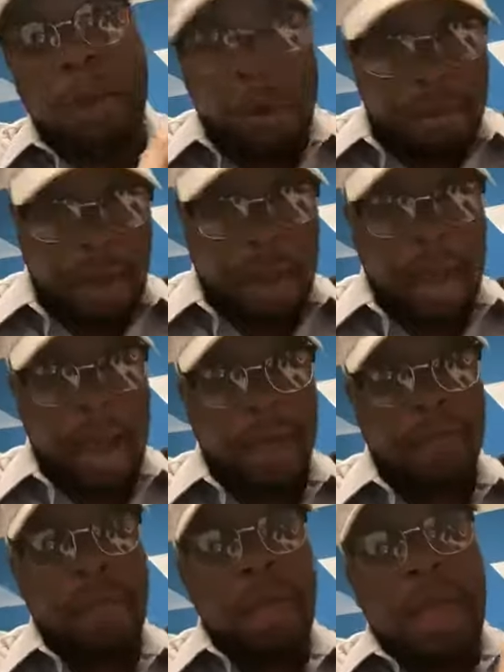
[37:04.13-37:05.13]

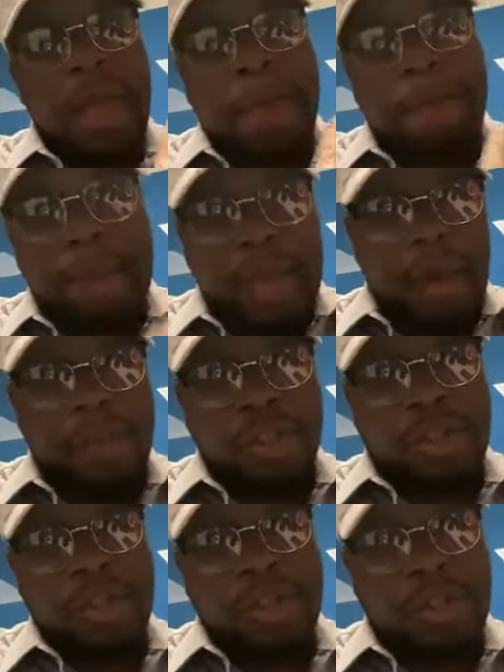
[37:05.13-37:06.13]
mobilize, and be
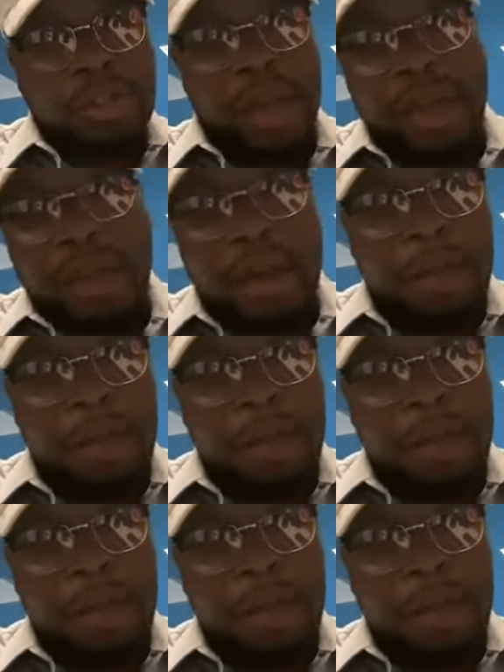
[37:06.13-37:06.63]
able to stand